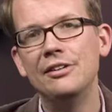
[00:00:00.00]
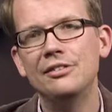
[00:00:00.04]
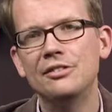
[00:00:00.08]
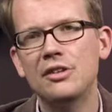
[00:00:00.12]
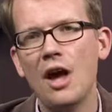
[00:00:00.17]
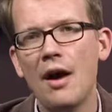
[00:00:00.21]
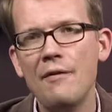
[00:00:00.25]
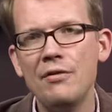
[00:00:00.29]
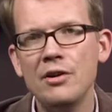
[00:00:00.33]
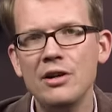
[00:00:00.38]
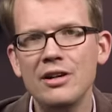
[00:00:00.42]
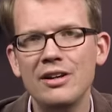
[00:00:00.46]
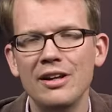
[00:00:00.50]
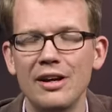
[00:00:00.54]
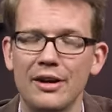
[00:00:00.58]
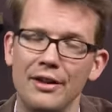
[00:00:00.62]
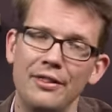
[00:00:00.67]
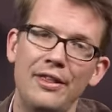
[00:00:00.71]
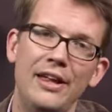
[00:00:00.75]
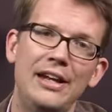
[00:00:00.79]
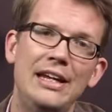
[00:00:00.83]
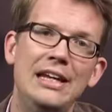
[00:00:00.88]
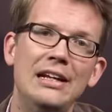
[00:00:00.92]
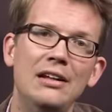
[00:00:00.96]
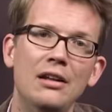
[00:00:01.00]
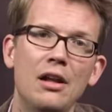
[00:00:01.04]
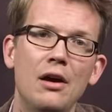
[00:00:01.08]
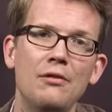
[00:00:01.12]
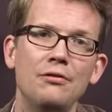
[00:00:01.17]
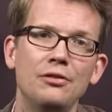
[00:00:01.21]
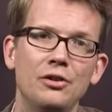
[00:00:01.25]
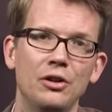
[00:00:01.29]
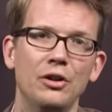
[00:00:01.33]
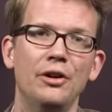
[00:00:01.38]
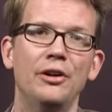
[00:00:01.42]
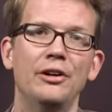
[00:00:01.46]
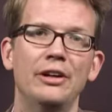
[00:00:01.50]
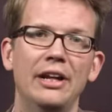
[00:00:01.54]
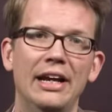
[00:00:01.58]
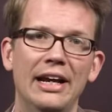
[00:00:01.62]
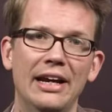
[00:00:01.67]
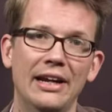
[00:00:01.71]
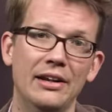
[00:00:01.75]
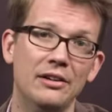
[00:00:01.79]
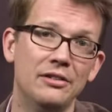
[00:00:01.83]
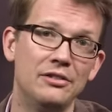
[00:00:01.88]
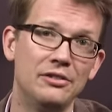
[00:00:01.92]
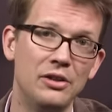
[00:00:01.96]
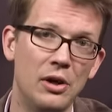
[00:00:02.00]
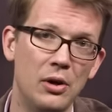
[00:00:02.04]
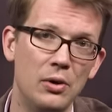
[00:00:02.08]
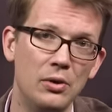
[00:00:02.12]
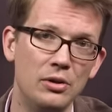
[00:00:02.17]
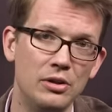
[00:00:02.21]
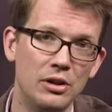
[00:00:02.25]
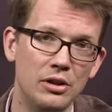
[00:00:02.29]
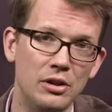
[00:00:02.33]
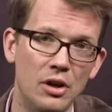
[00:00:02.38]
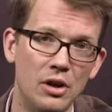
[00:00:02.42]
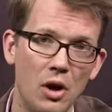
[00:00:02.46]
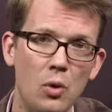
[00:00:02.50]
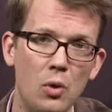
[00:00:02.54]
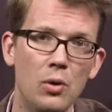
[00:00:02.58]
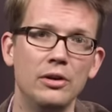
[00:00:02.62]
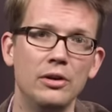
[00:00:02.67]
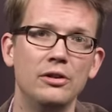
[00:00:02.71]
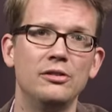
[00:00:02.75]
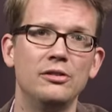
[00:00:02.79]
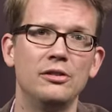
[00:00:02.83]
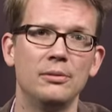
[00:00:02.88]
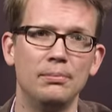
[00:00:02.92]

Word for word: discovered that he loved learning, and so, to no one's